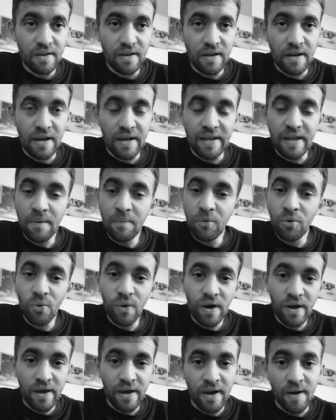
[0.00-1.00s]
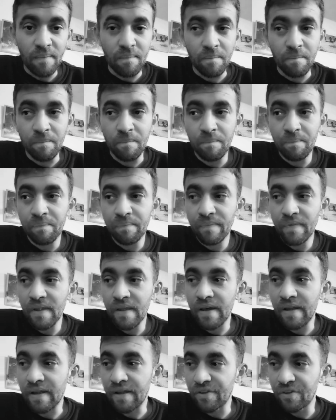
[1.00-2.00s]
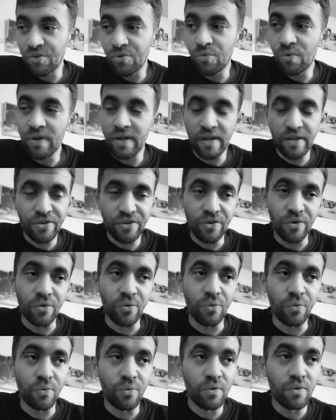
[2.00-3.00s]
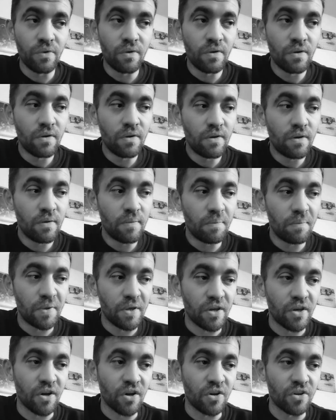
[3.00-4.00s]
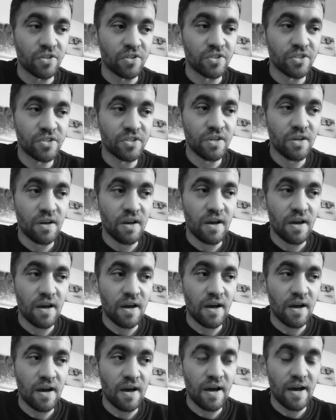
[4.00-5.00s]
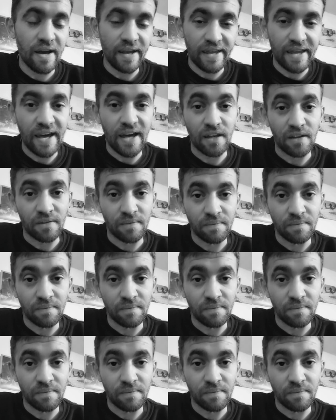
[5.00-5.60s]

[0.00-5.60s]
I am who I am, and I do what I do because I can,